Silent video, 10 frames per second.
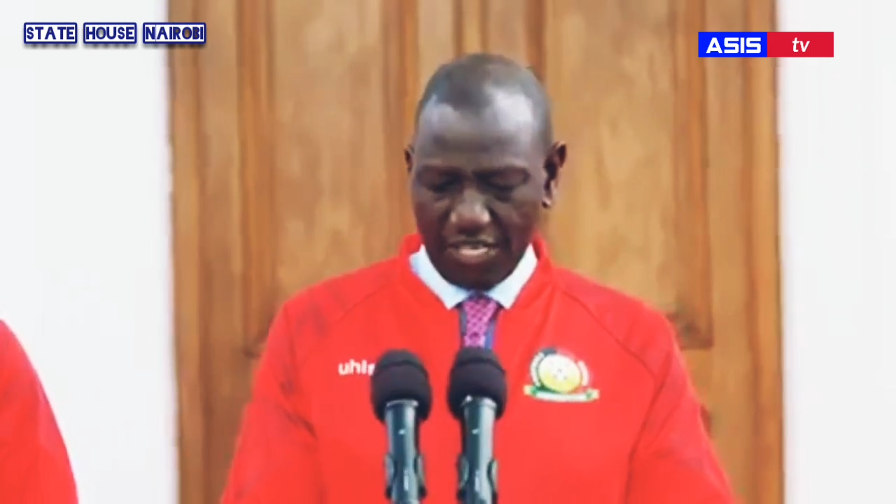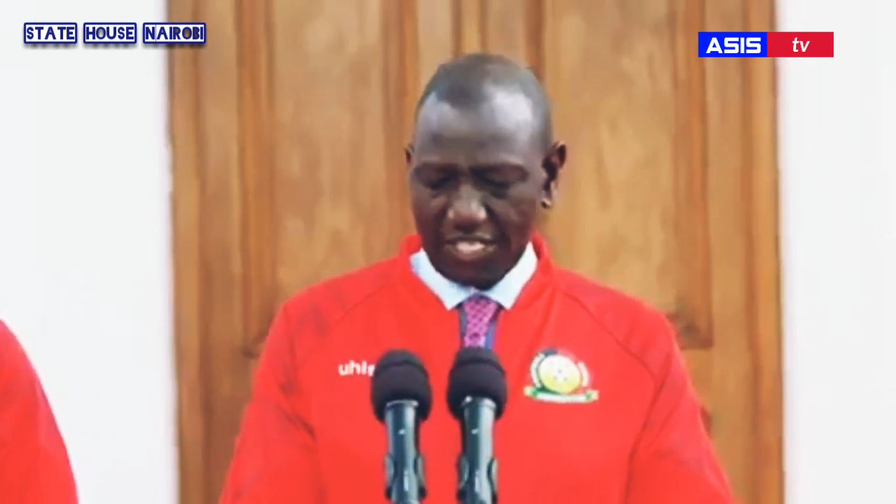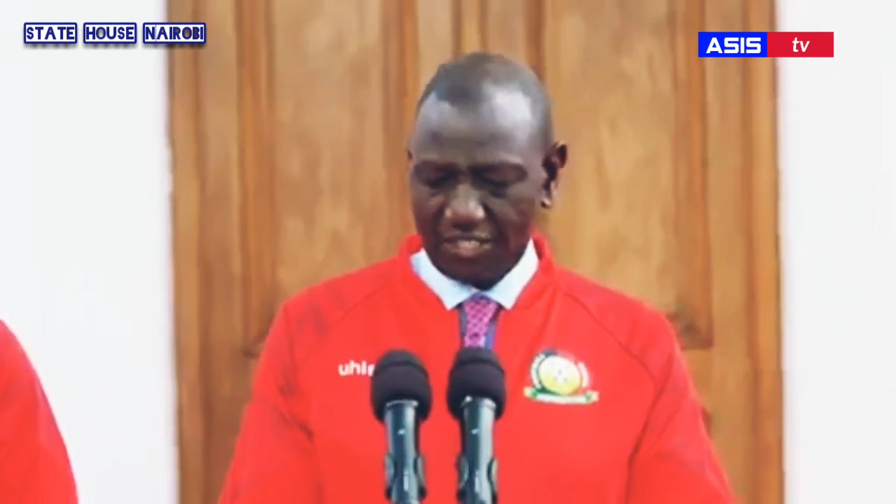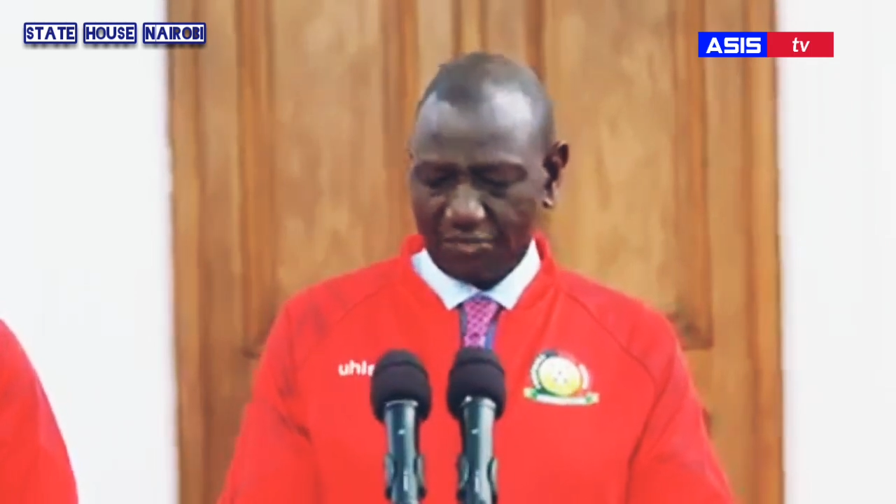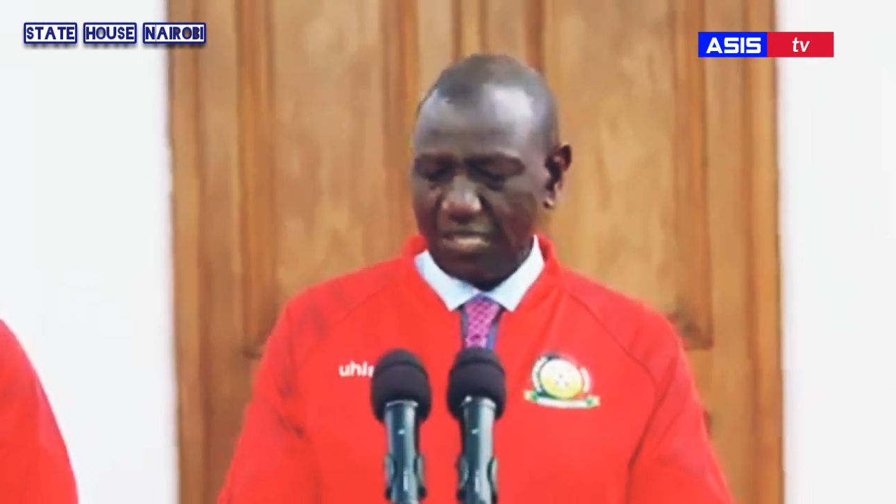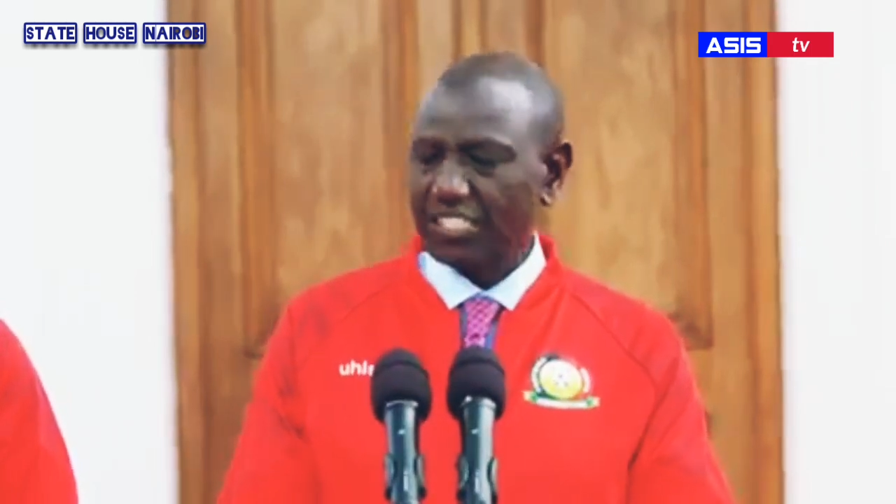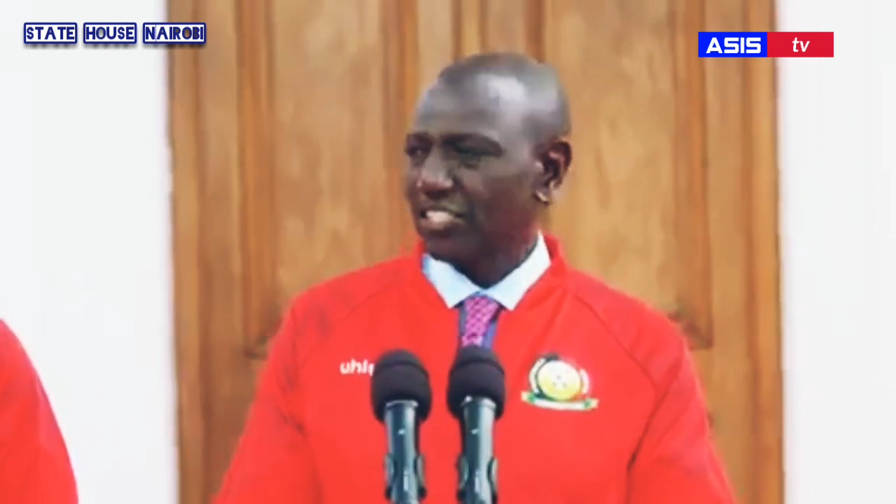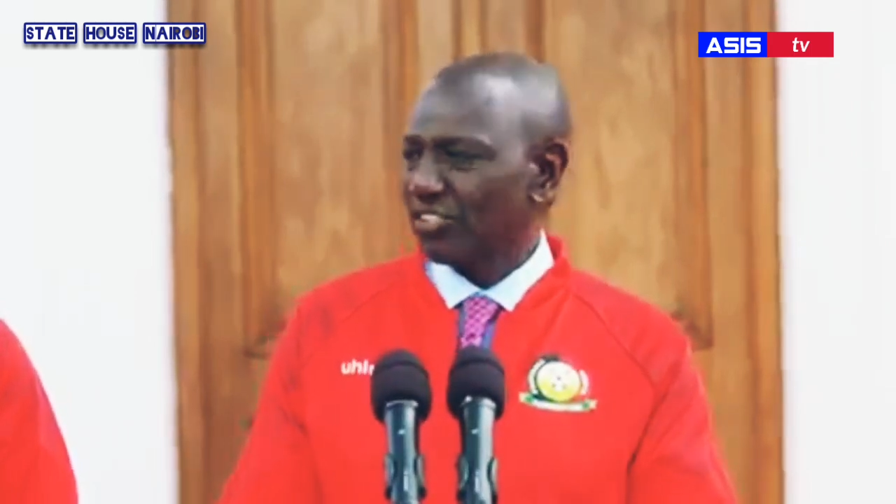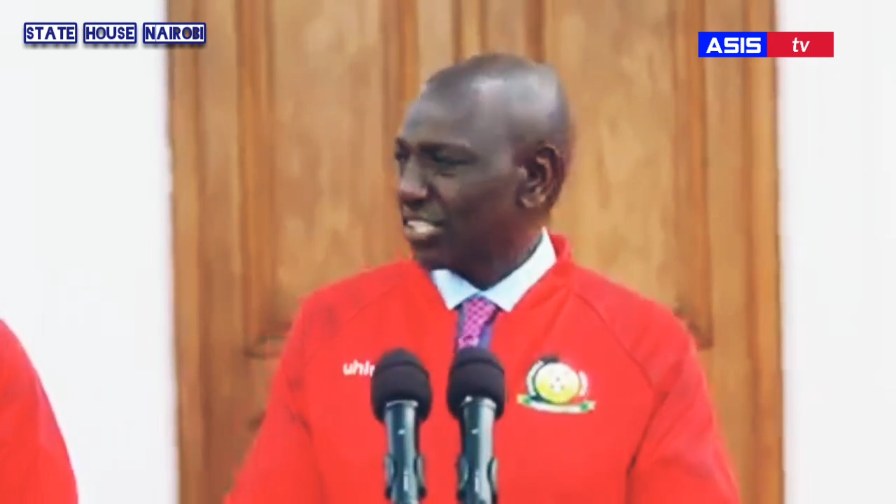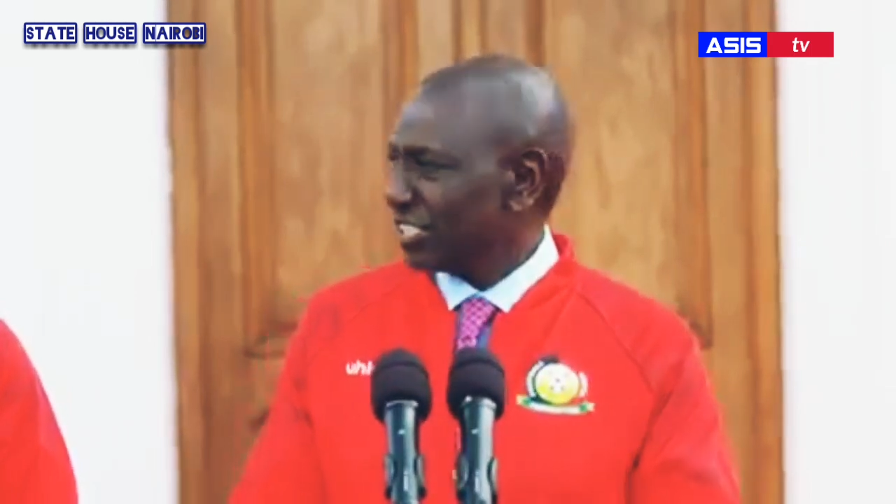has
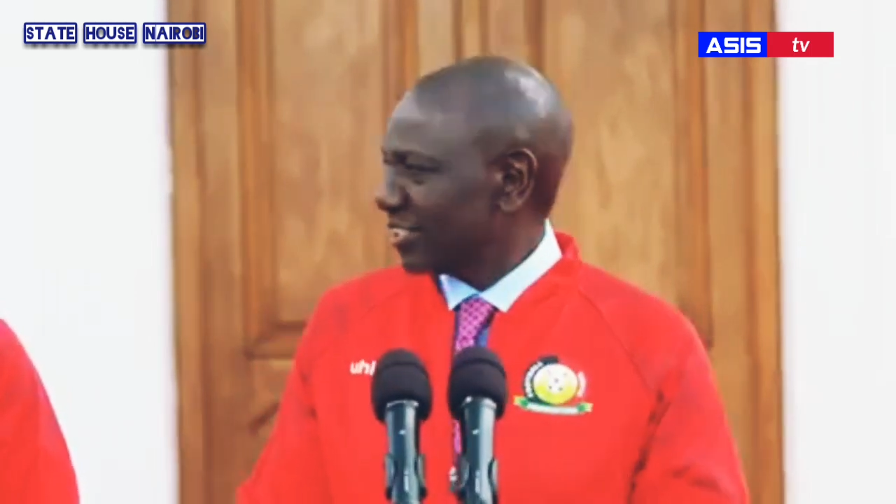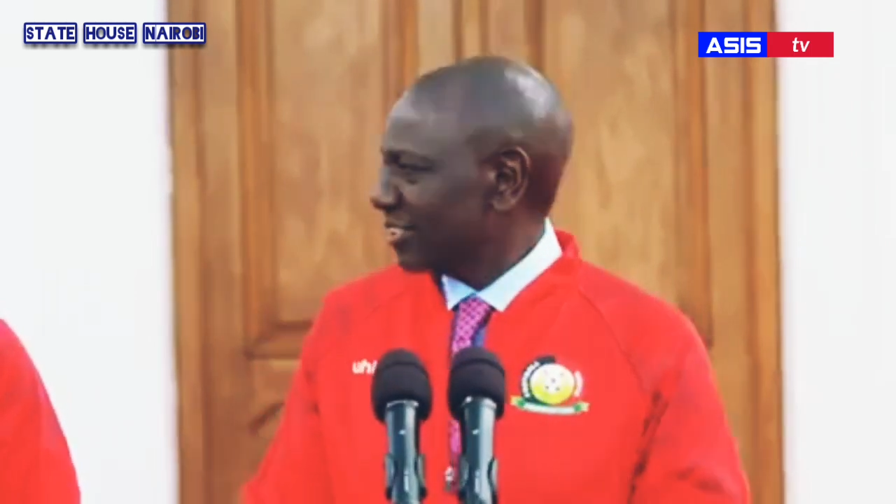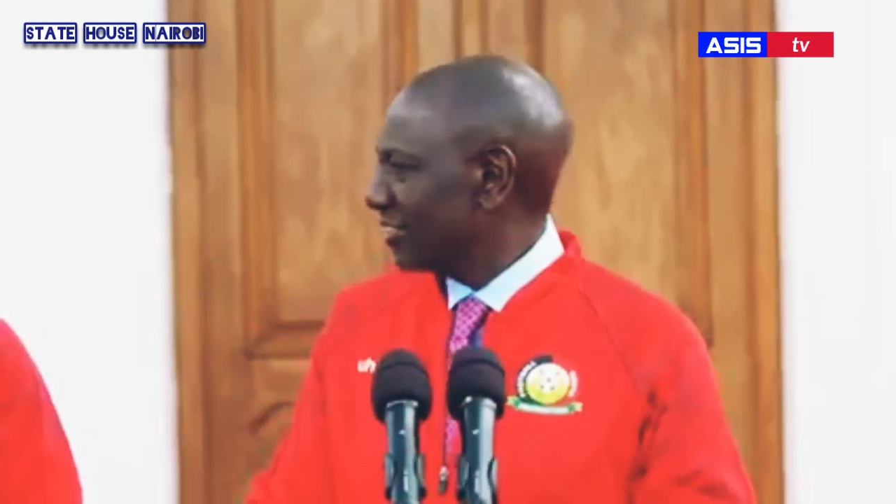marching orders.